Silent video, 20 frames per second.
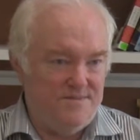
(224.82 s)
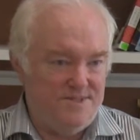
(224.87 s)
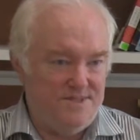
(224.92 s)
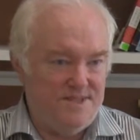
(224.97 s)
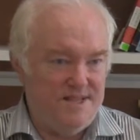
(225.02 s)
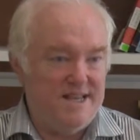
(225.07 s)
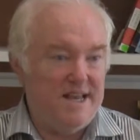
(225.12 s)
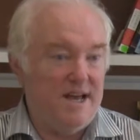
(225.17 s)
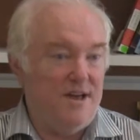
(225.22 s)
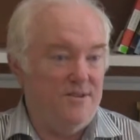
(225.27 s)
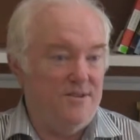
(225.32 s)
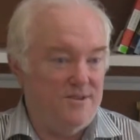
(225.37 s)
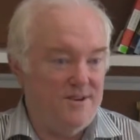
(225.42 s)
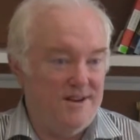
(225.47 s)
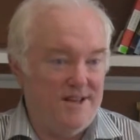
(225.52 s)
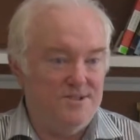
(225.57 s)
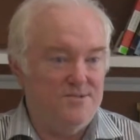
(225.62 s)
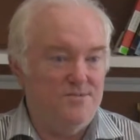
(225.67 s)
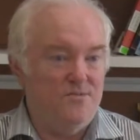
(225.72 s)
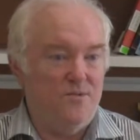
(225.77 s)
together,
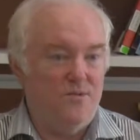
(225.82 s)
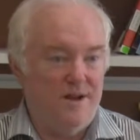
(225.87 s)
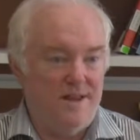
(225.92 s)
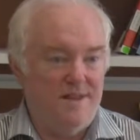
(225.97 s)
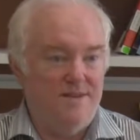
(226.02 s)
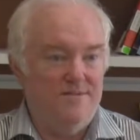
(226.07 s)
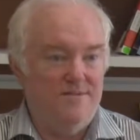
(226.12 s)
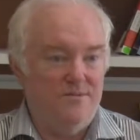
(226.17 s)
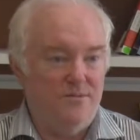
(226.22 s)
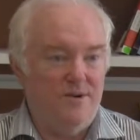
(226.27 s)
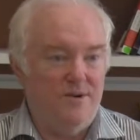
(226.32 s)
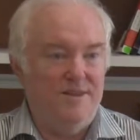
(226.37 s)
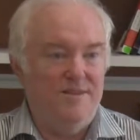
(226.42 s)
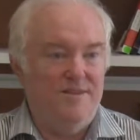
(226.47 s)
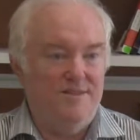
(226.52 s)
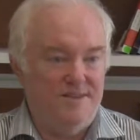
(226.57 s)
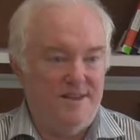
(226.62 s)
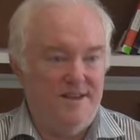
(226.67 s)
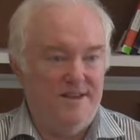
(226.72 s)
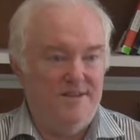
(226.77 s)
as one
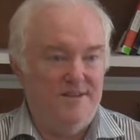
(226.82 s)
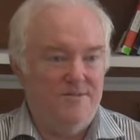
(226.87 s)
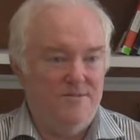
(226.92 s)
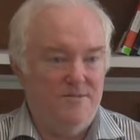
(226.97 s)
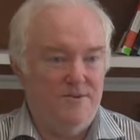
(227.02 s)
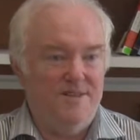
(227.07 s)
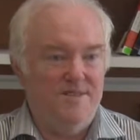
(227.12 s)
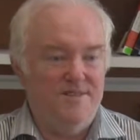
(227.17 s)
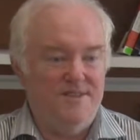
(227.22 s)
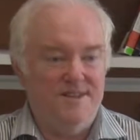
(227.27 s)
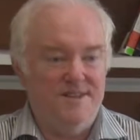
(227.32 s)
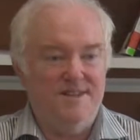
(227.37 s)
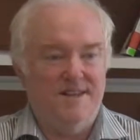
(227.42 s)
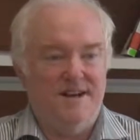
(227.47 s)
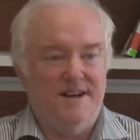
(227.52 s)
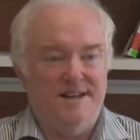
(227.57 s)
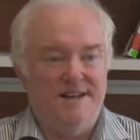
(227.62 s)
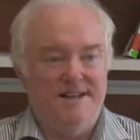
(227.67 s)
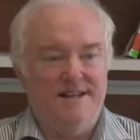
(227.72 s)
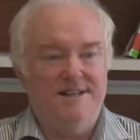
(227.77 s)
thing
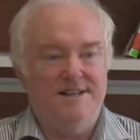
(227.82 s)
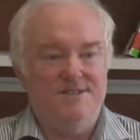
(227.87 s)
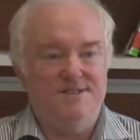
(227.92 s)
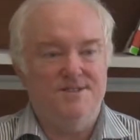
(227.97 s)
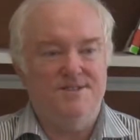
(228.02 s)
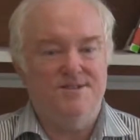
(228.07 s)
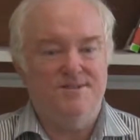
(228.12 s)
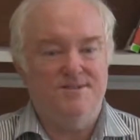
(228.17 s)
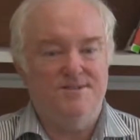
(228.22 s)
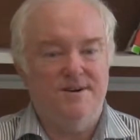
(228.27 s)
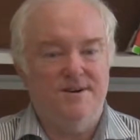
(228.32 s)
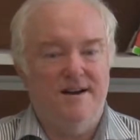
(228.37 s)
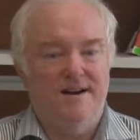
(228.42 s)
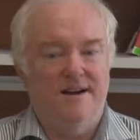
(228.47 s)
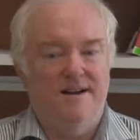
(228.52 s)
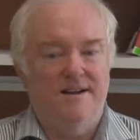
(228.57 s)
that I need to